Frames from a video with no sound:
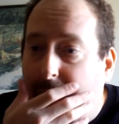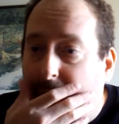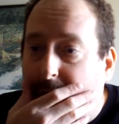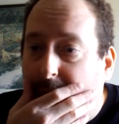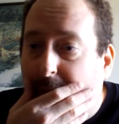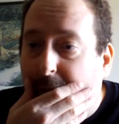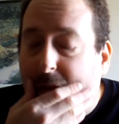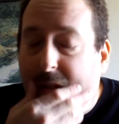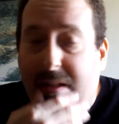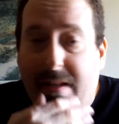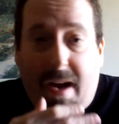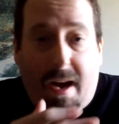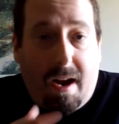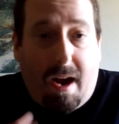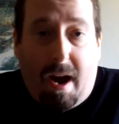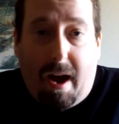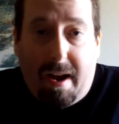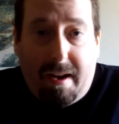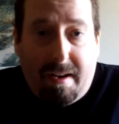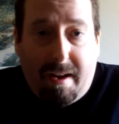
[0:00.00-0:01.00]
It was not
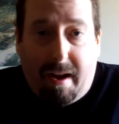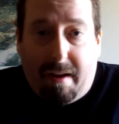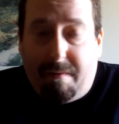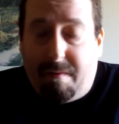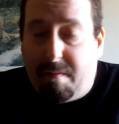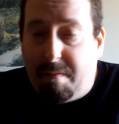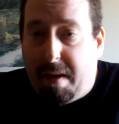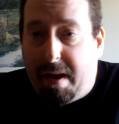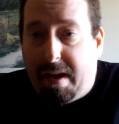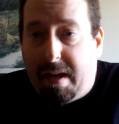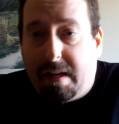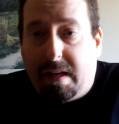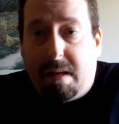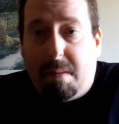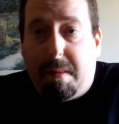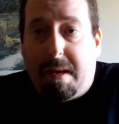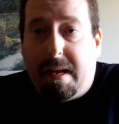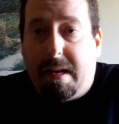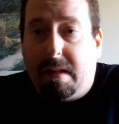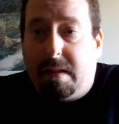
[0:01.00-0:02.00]
high def by
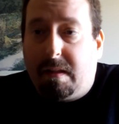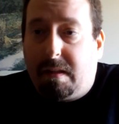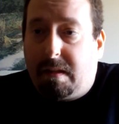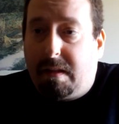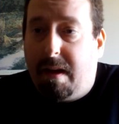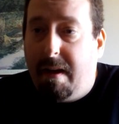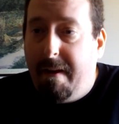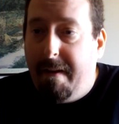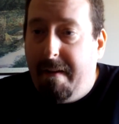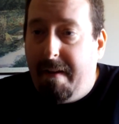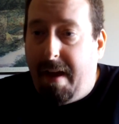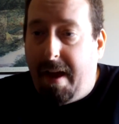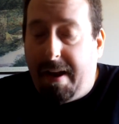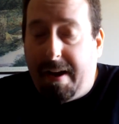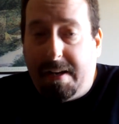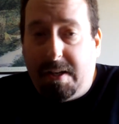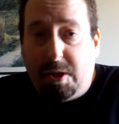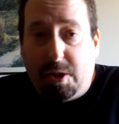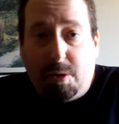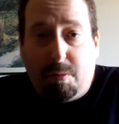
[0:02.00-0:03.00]
any means,
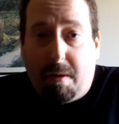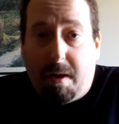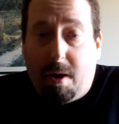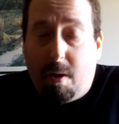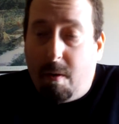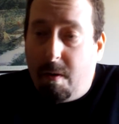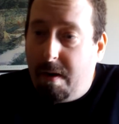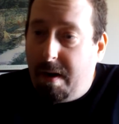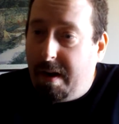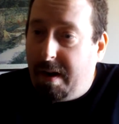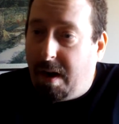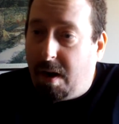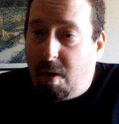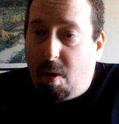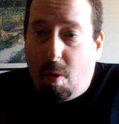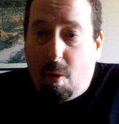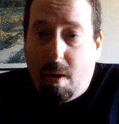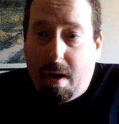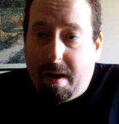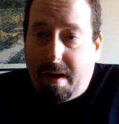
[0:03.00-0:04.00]
and I just recorded a
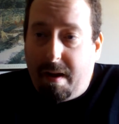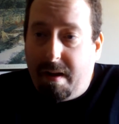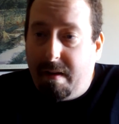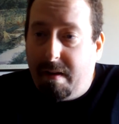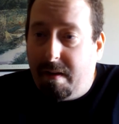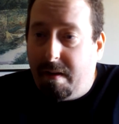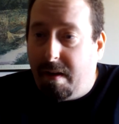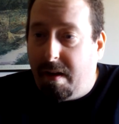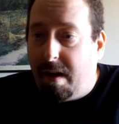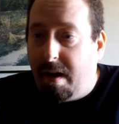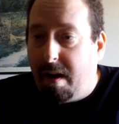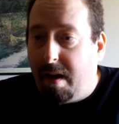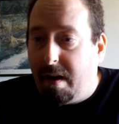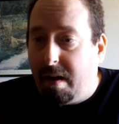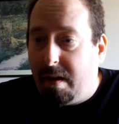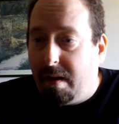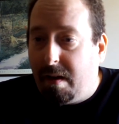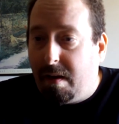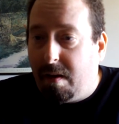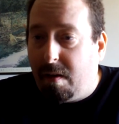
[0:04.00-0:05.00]
quick,
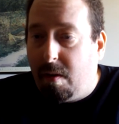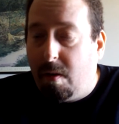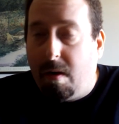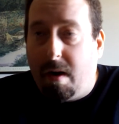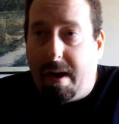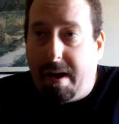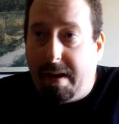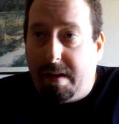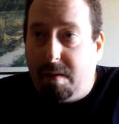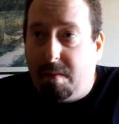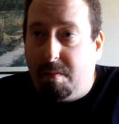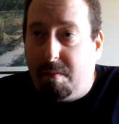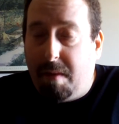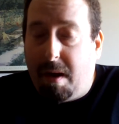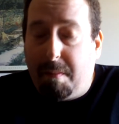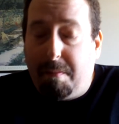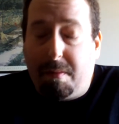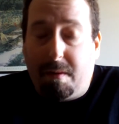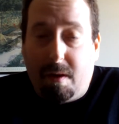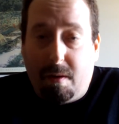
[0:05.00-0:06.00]
or I
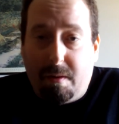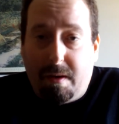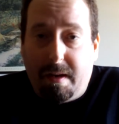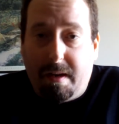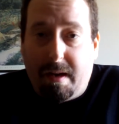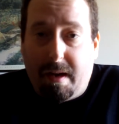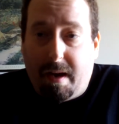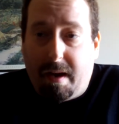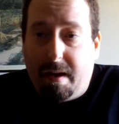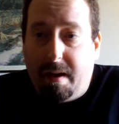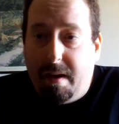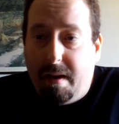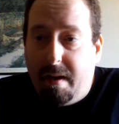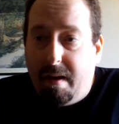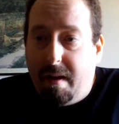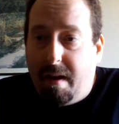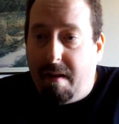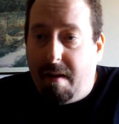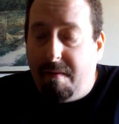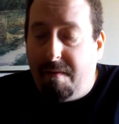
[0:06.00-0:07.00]
uploaded a
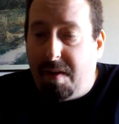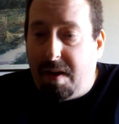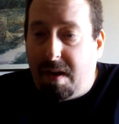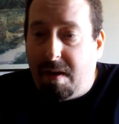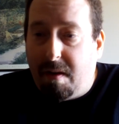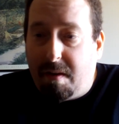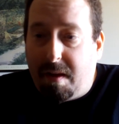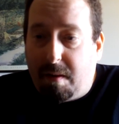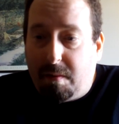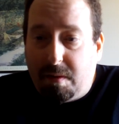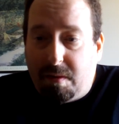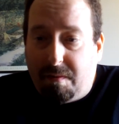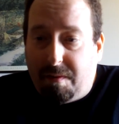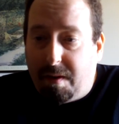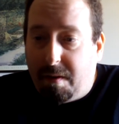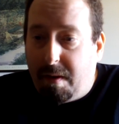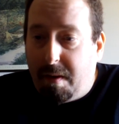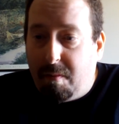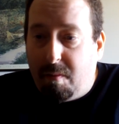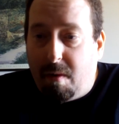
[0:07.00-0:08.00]
video that was
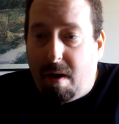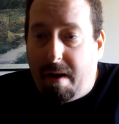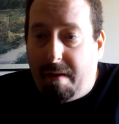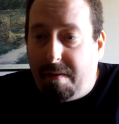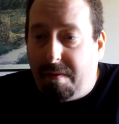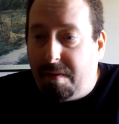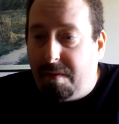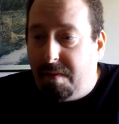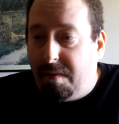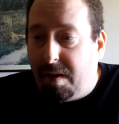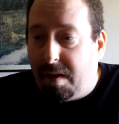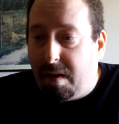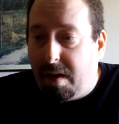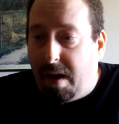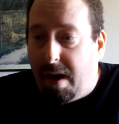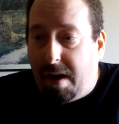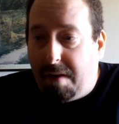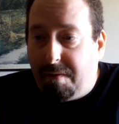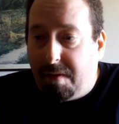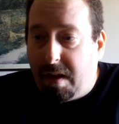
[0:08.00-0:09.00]
very rough,
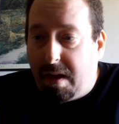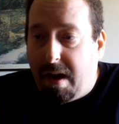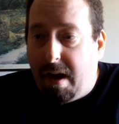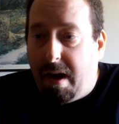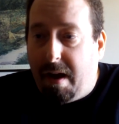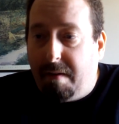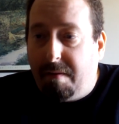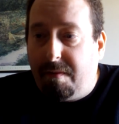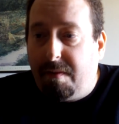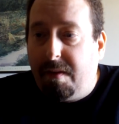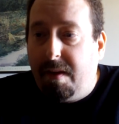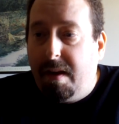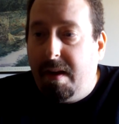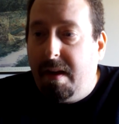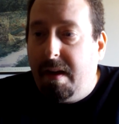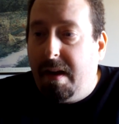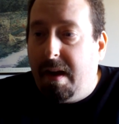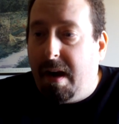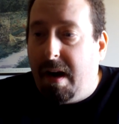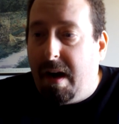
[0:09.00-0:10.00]
very off the cuff,
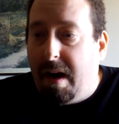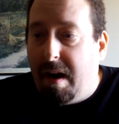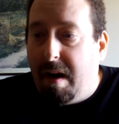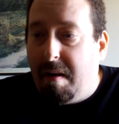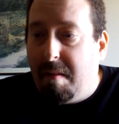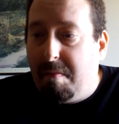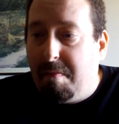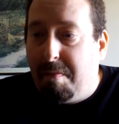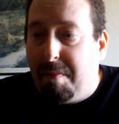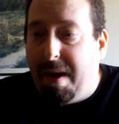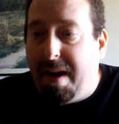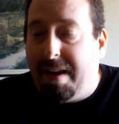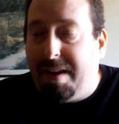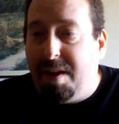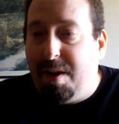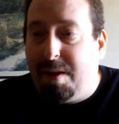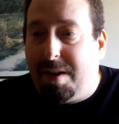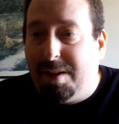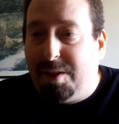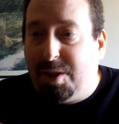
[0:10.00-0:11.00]
but
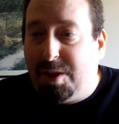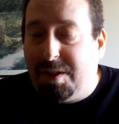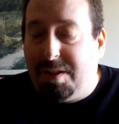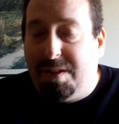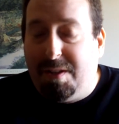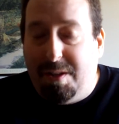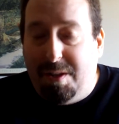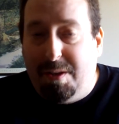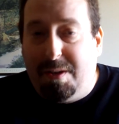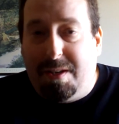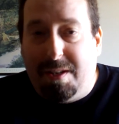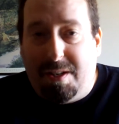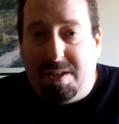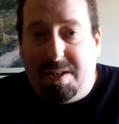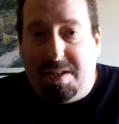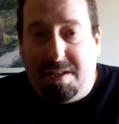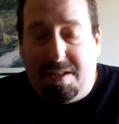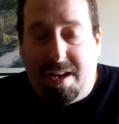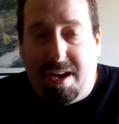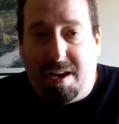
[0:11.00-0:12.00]
you could
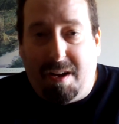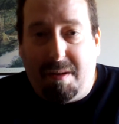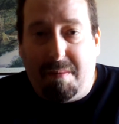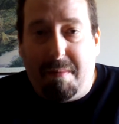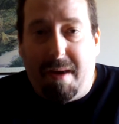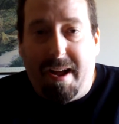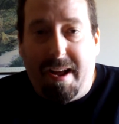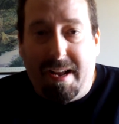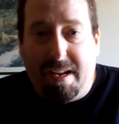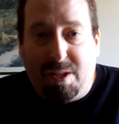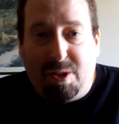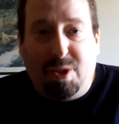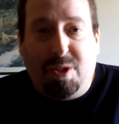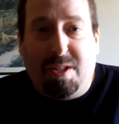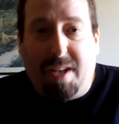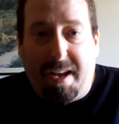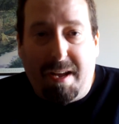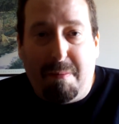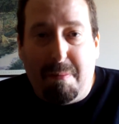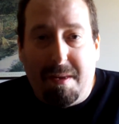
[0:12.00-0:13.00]
tell my
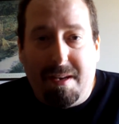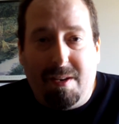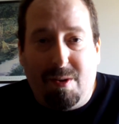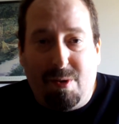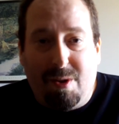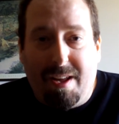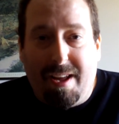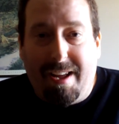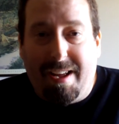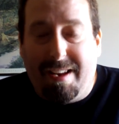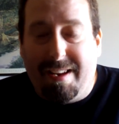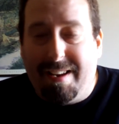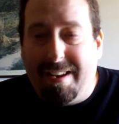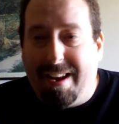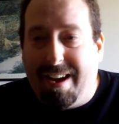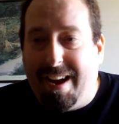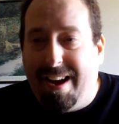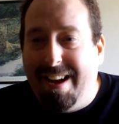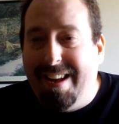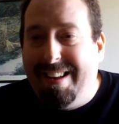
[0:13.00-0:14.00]
excitement,
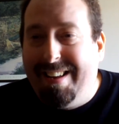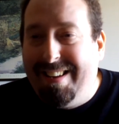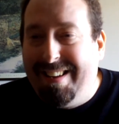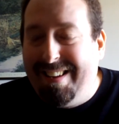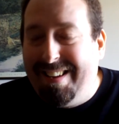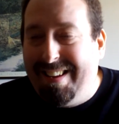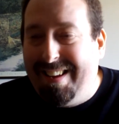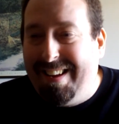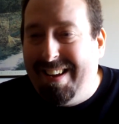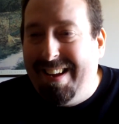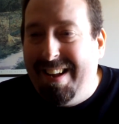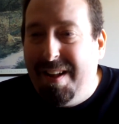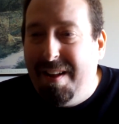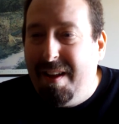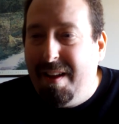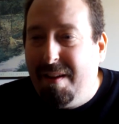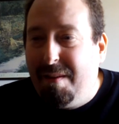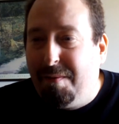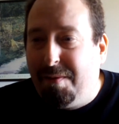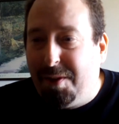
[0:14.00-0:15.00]
and
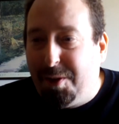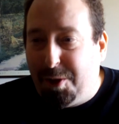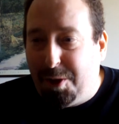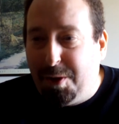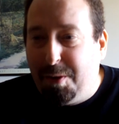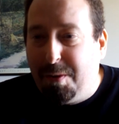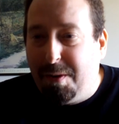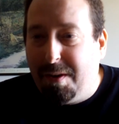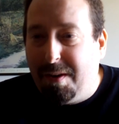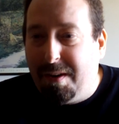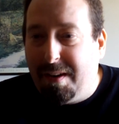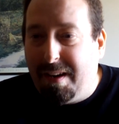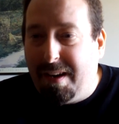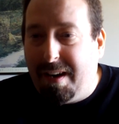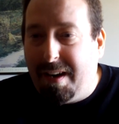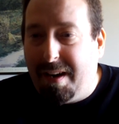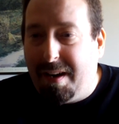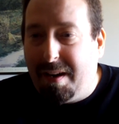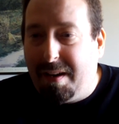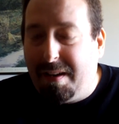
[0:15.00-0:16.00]
for sure
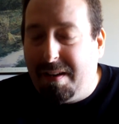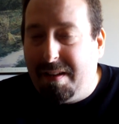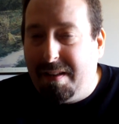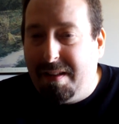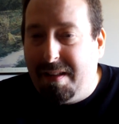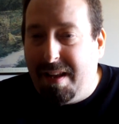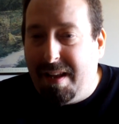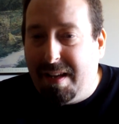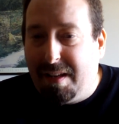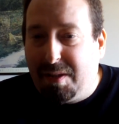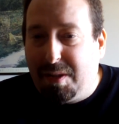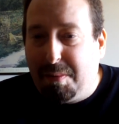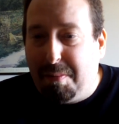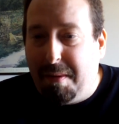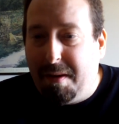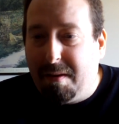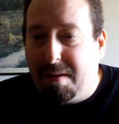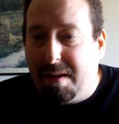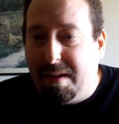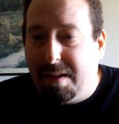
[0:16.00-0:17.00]
the
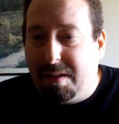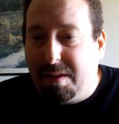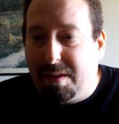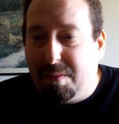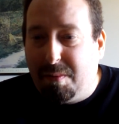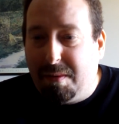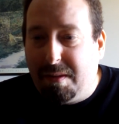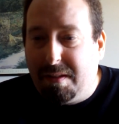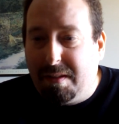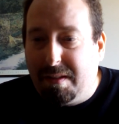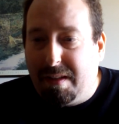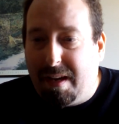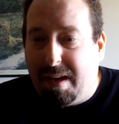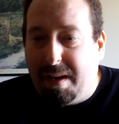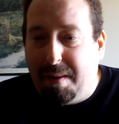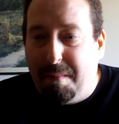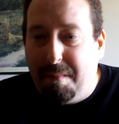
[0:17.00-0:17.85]
experience was